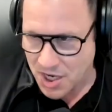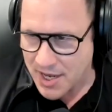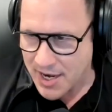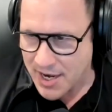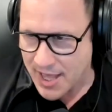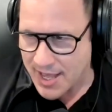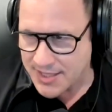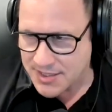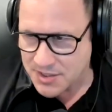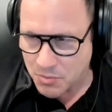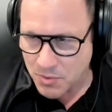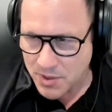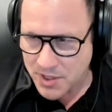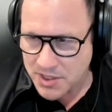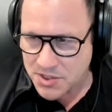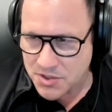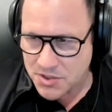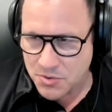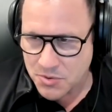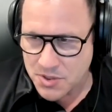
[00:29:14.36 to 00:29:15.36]
John asks,
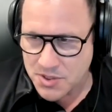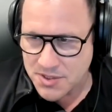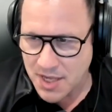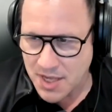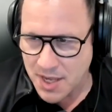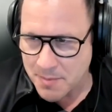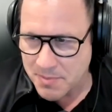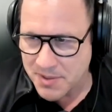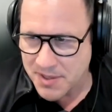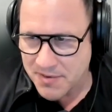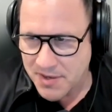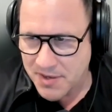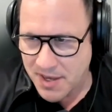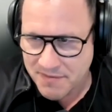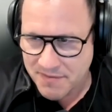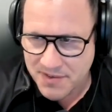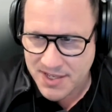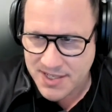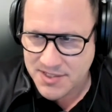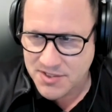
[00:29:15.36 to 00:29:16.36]
what assures
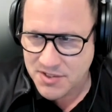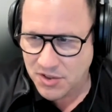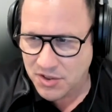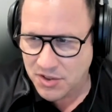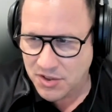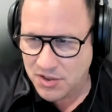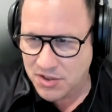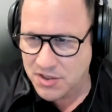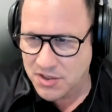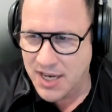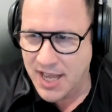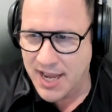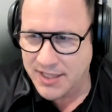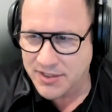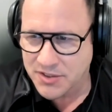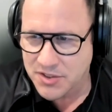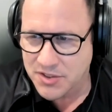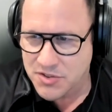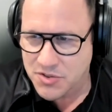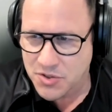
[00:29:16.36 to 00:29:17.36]
IPFS are good
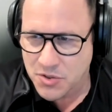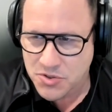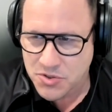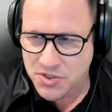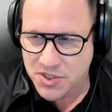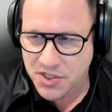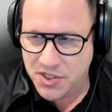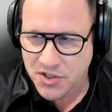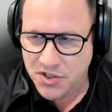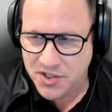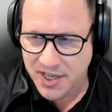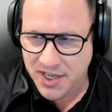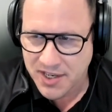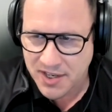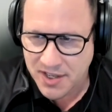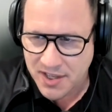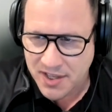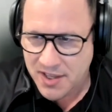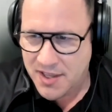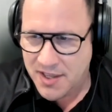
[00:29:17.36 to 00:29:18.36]
actors hosting your
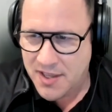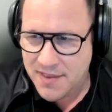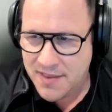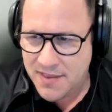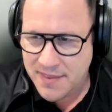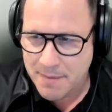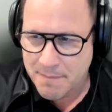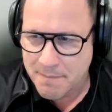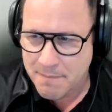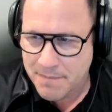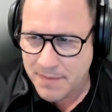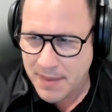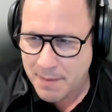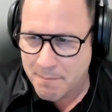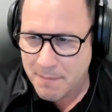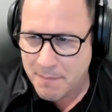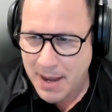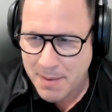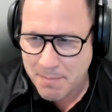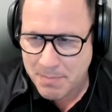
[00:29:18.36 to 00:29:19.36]
data that,
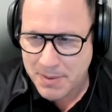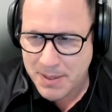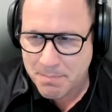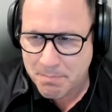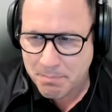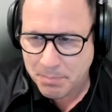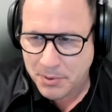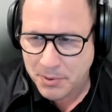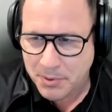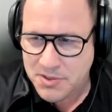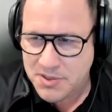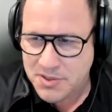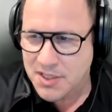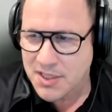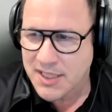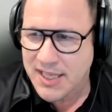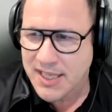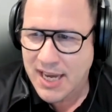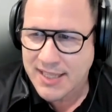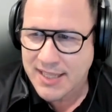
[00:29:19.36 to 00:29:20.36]
that might be
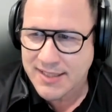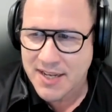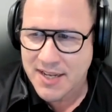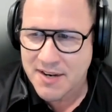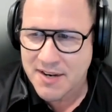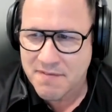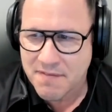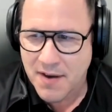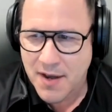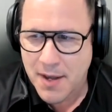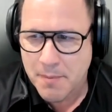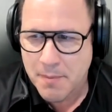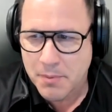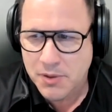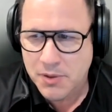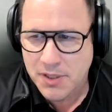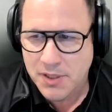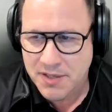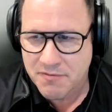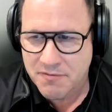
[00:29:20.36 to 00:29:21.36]
personally
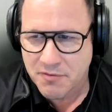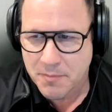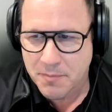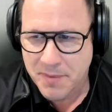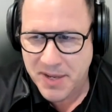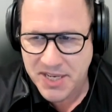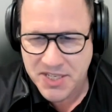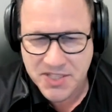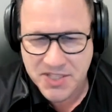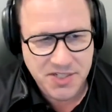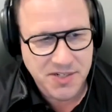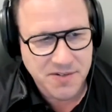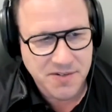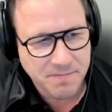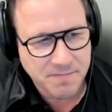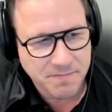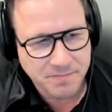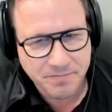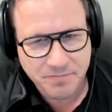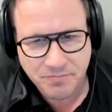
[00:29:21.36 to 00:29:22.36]
identifiable information?